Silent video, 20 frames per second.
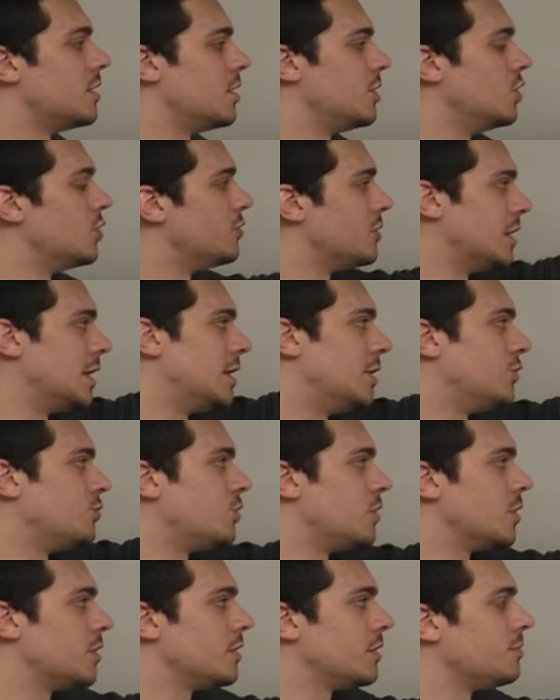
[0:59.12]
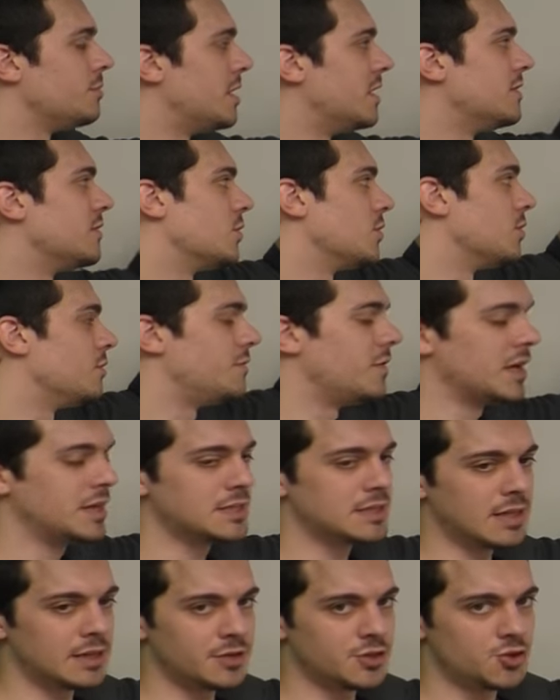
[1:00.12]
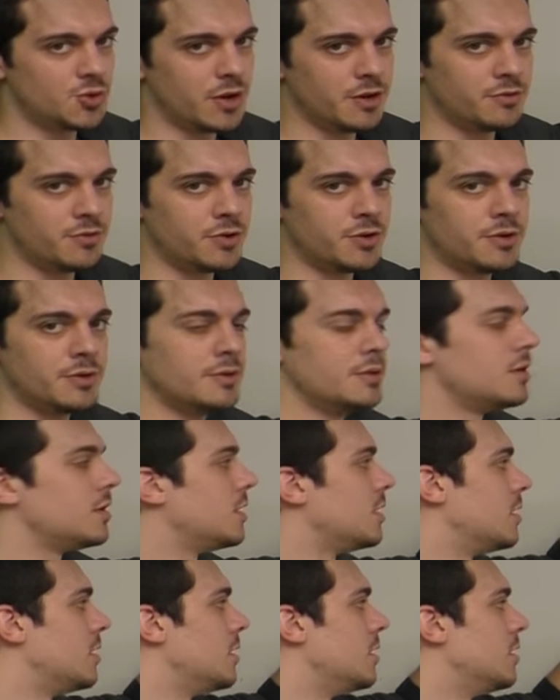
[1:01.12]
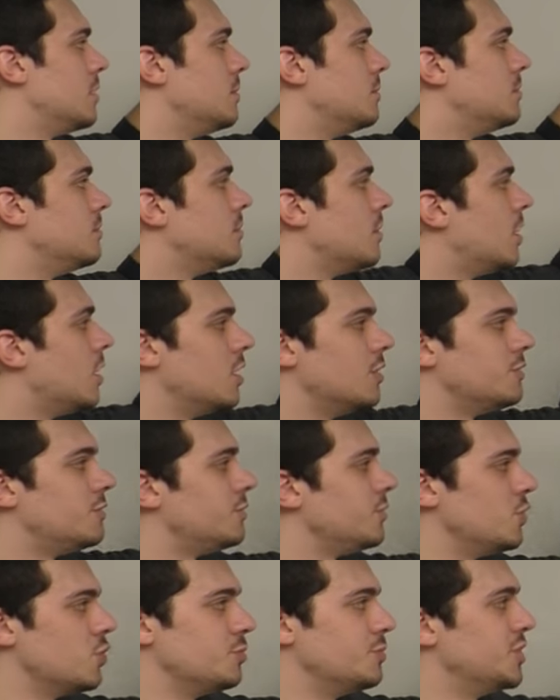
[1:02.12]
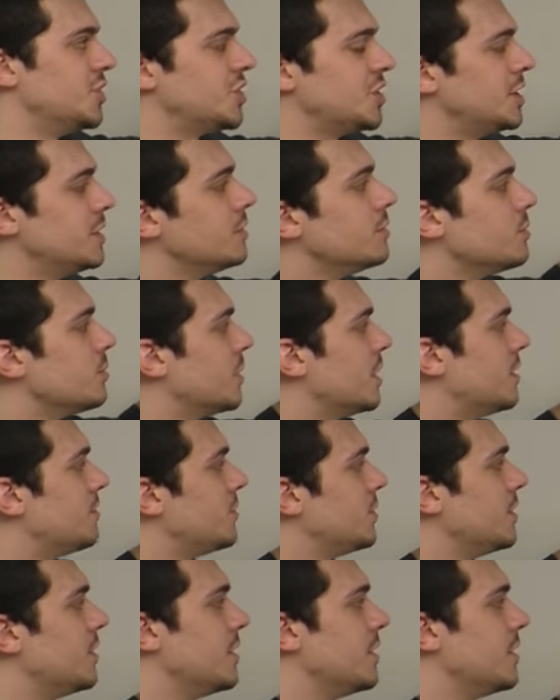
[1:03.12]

an overlay network based on the VXLAN driver of your machine, whatever